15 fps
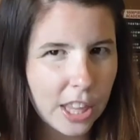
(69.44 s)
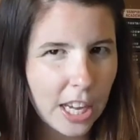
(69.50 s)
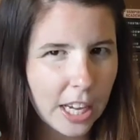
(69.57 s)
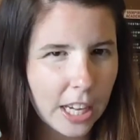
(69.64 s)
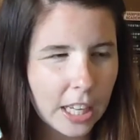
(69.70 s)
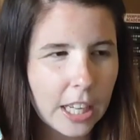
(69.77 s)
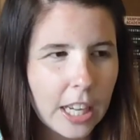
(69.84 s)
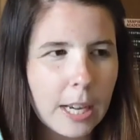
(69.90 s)

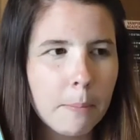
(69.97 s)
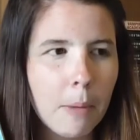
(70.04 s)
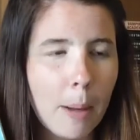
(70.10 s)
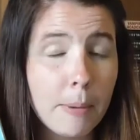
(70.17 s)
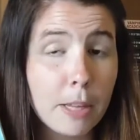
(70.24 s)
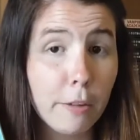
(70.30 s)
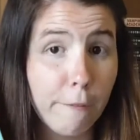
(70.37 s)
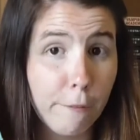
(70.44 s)
think it
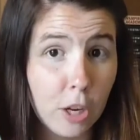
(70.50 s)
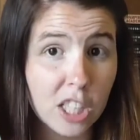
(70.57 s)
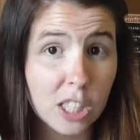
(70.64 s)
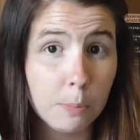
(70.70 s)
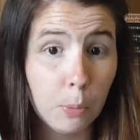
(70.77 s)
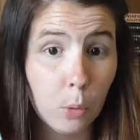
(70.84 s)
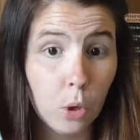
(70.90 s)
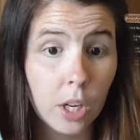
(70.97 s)
might be the
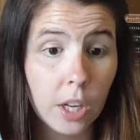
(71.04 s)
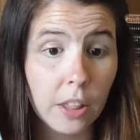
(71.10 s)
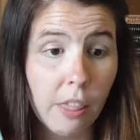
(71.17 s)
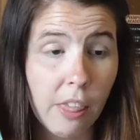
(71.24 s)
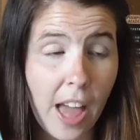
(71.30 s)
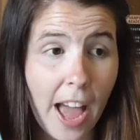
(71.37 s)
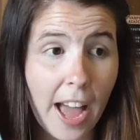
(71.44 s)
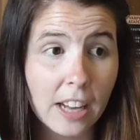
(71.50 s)
first book
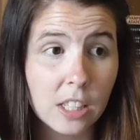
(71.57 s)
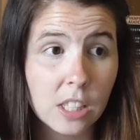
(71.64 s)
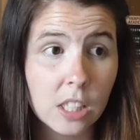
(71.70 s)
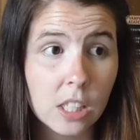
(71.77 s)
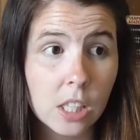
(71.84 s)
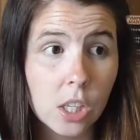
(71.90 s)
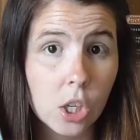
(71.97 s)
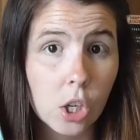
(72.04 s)

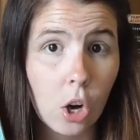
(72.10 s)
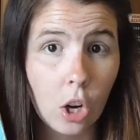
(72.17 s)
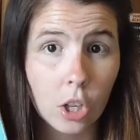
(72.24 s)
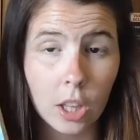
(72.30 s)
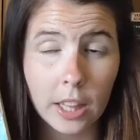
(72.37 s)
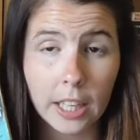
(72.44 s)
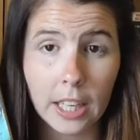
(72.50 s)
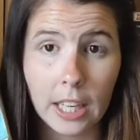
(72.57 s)
that
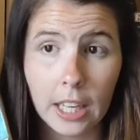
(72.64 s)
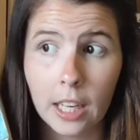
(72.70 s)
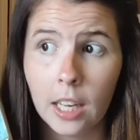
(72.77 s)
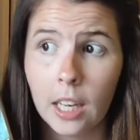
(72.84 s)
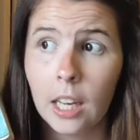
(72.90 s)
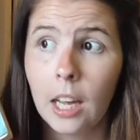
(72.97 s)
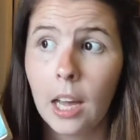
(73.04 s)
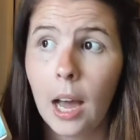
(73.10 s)
Connelly
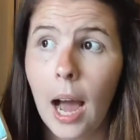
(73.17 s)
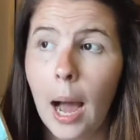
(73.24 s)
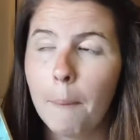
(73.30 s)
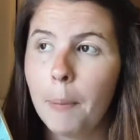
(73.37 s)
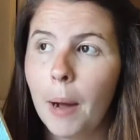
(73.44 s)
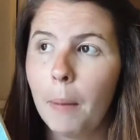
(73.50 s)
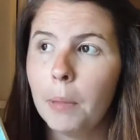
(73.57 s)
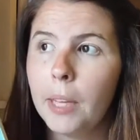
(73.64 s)

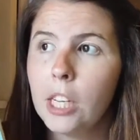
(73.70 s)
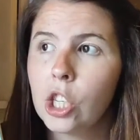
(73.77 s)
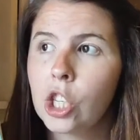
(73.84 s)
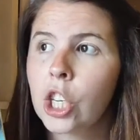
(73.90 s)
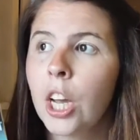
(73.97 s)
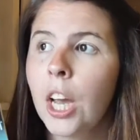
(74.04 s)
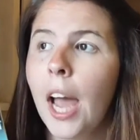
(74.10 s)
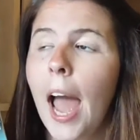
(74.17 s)

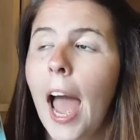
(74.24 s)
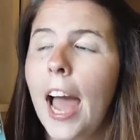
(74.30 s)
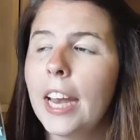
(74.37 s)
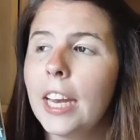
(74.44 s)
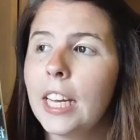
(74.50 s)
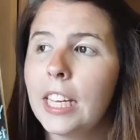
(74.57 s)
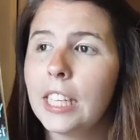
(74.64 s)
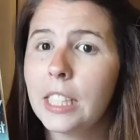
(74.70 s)
published,
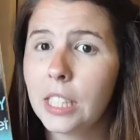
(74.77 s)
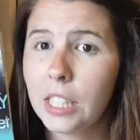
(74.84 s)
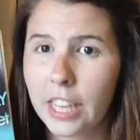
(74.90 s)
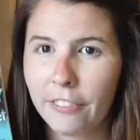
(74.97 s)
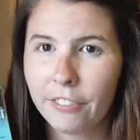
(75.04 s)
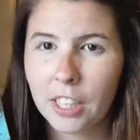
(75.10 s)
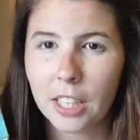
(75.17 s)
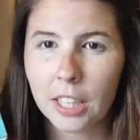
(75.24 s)
and it's
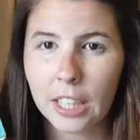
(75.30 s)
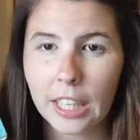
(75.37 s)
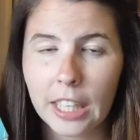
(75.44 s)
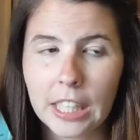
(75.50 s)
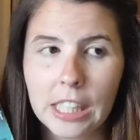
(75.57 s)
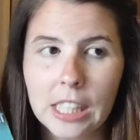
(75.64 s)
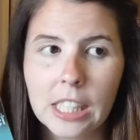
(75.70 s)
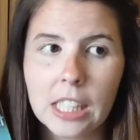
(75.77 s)

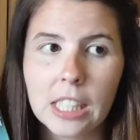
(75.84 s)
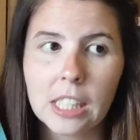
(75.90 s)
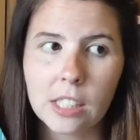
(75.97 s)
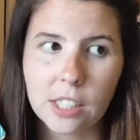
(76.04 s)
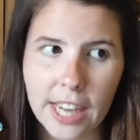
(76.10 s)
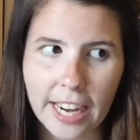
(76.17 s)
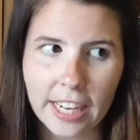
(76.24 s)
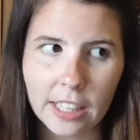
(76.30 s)
definitely
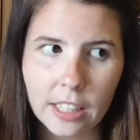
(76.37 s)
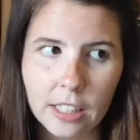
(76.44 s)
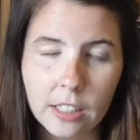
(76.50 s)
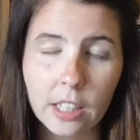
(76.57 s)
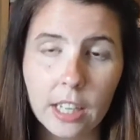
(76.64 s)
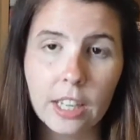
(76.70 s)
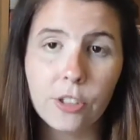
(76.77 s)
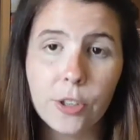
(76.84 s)

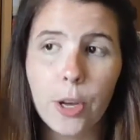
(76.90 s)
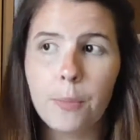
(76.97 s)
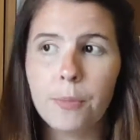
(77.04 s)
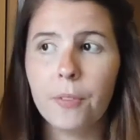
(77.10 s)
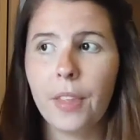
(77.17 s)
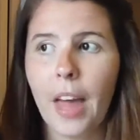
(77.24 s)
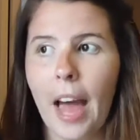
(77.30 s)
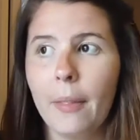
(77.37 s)
dated in
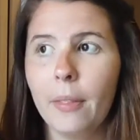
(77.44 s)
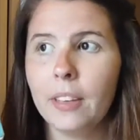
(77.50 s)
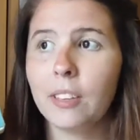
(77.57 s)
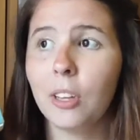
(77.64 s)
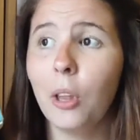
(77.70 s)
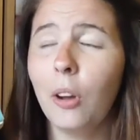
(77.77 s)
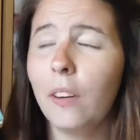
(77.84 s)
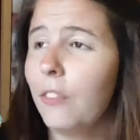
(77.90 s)
terms of that.
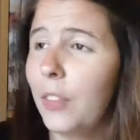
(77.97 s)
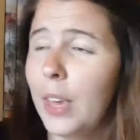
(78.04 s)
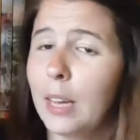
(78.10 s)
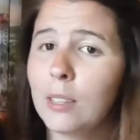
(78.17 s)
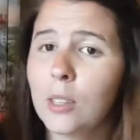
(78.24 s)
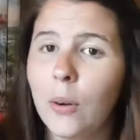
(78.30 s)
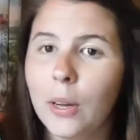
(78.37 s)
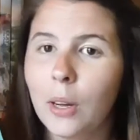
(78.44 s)
There's a lot of
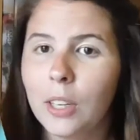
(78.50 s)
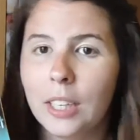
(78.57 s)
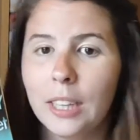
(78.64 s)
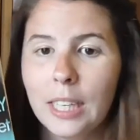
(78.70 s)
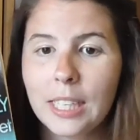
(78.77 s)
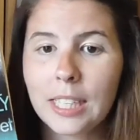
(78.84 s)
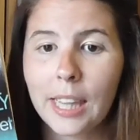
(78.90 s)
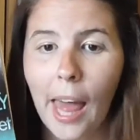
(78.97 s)
things going on
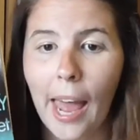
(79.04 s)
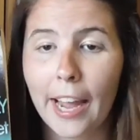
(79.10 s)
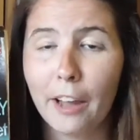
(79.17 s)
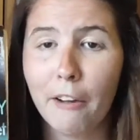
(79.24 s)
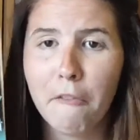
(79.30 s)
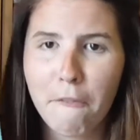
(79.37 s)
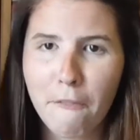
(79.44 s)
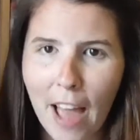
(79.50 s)
in this, like
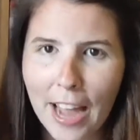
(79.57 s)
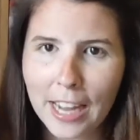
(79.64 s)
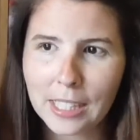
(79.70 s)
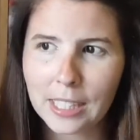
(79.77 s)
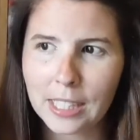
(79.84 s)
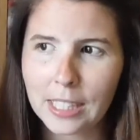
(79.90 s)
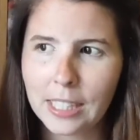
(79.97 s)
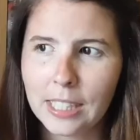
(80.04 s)

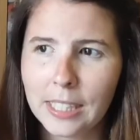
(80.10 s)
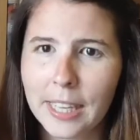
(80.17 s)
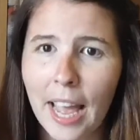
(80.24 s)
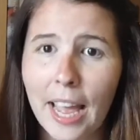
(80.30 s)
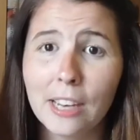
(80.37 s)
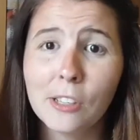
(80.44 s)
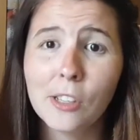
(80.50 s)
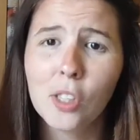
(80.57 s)
faxes
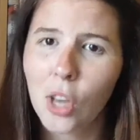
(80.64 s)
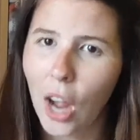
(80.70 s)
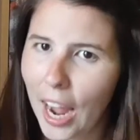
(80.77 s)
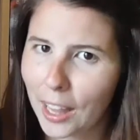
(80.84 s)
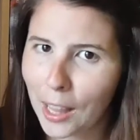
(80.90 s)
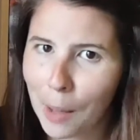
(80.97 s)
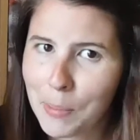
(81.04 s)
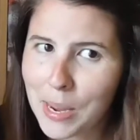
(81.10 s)
and
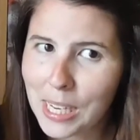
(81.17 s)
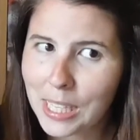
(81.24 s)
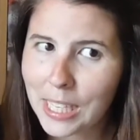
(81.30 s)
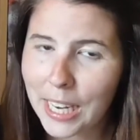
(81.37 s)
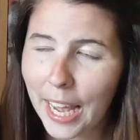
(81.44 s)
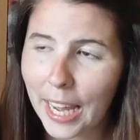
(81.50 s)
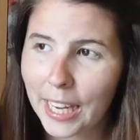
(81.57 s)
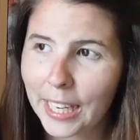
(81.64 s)
dial-up
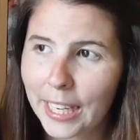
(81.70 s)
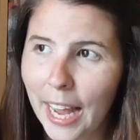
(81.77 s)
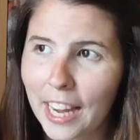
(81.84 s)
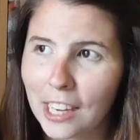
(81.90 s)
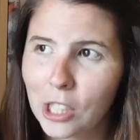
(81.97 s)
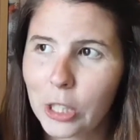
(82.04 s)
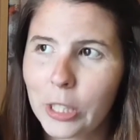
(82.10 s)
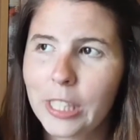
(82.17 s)
internet
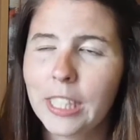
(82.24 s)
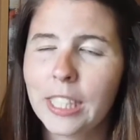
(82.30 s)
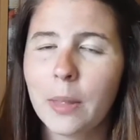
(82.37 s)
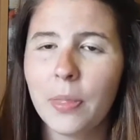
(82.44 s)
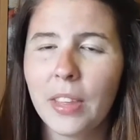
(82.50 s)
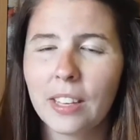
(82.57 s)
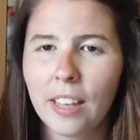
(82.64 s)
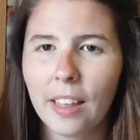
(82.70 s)
connections
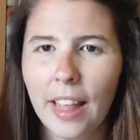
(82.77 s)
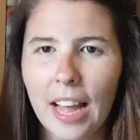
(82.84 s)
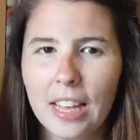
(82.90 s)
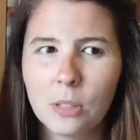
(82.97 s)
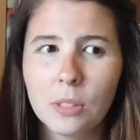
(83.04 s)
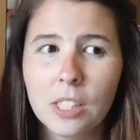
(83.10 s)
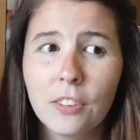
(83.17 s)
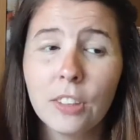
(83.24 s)
and things like
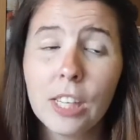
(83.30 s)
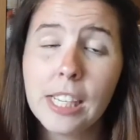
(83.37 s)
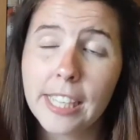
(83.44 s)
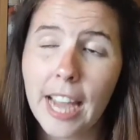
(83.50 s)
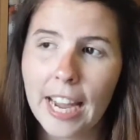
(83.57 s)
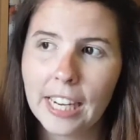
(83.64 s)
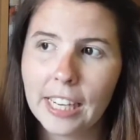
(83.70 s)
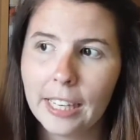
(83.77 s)
that. So it's definitely
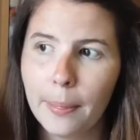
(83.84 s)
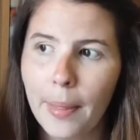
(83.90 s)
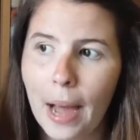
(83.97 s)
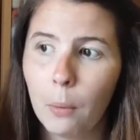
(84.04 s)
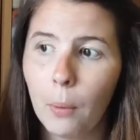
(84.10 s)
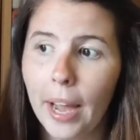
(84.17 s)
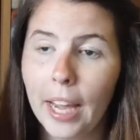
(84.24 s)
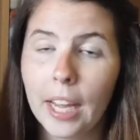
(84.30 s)
dated in
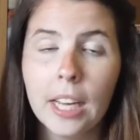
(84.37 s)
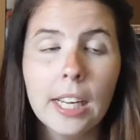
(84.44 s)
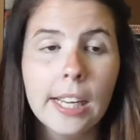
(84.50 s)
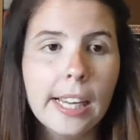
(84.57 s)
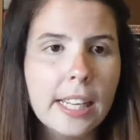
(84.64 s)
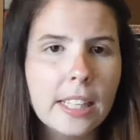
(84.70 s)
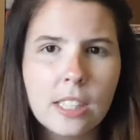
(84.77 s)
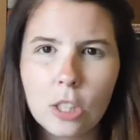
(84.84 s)
that way.
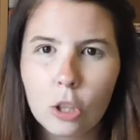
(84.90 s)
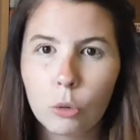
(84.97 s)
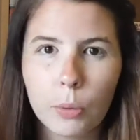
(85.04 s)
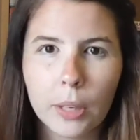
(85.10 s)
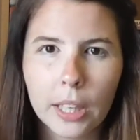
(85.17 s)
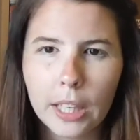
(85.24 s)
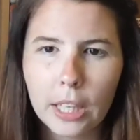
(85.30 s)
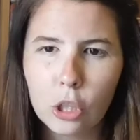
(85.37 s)
It's still
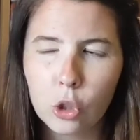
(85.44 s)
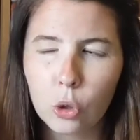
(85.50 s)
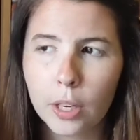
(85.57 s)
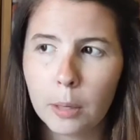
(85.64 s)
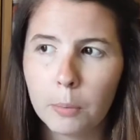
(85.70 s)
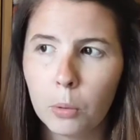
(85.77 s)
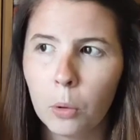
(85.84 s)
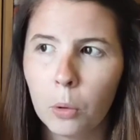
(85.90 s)
really
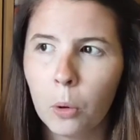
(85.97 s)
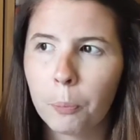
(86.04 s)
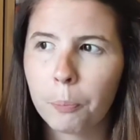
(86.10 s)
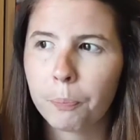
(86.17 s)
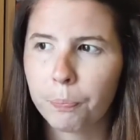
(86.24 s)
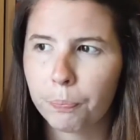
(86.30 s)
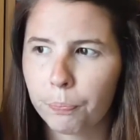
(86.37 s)
enjoyable.